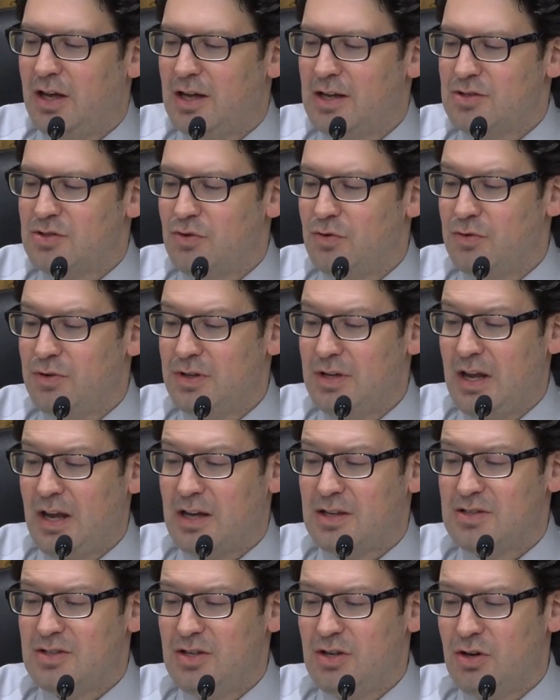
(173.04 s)
So
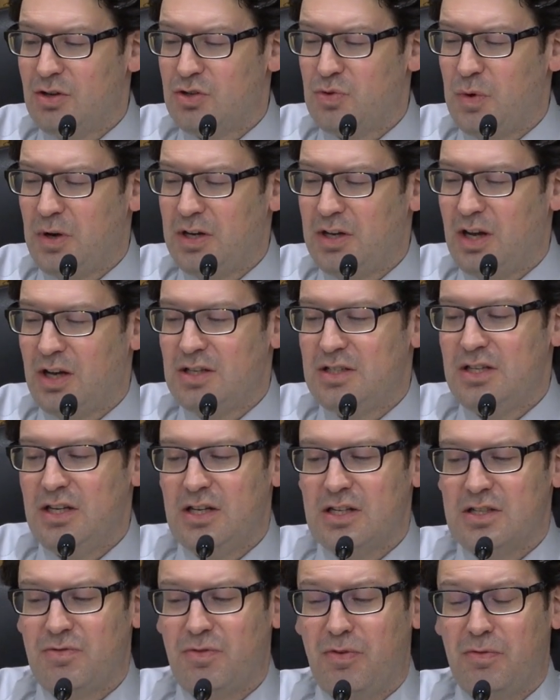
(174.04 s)
next year in
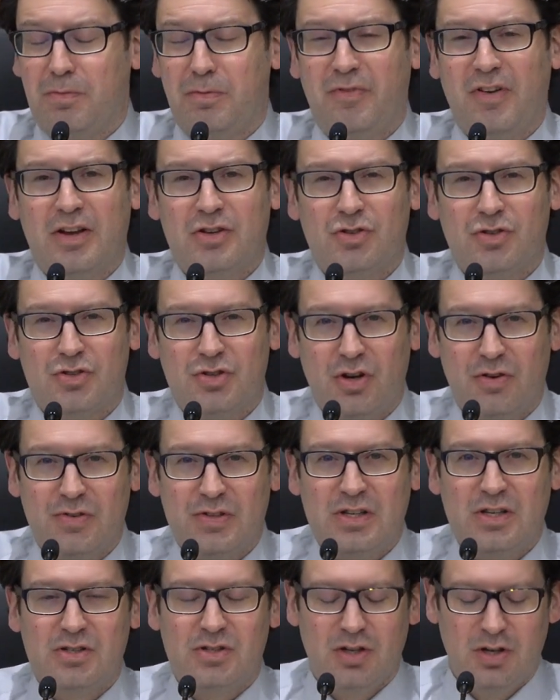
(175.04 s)
2019 is for professional
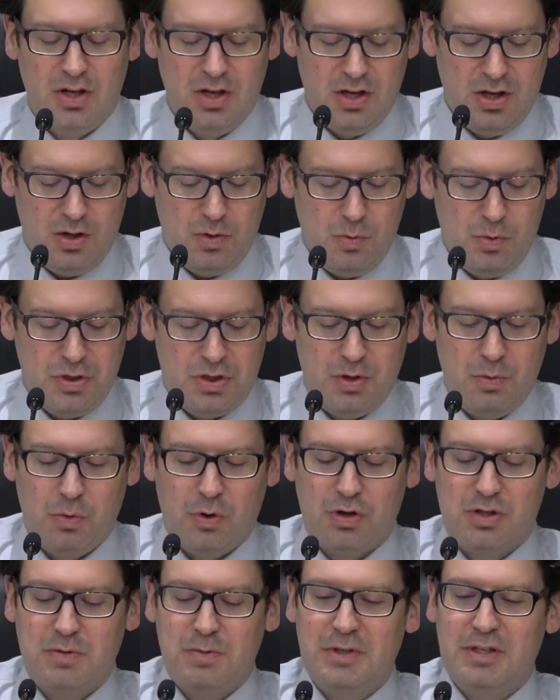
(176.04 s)
services, with the
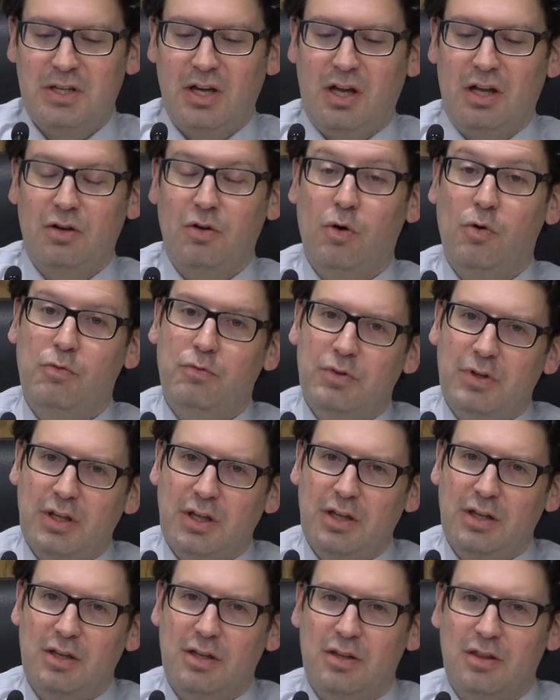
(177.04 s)
work to be done,
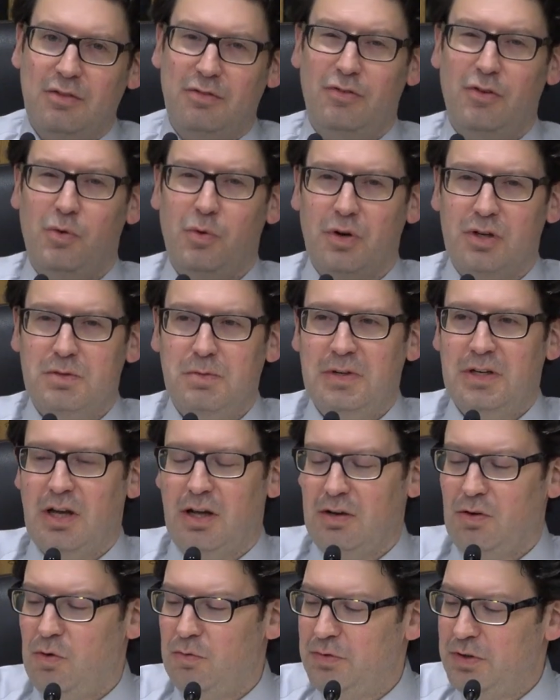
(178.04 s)
hopefully, the full work to be
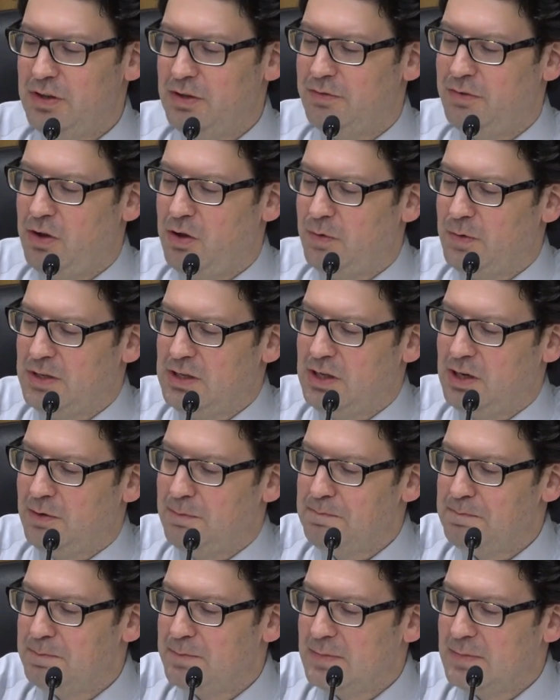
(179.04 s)
done, hopefully in the following year.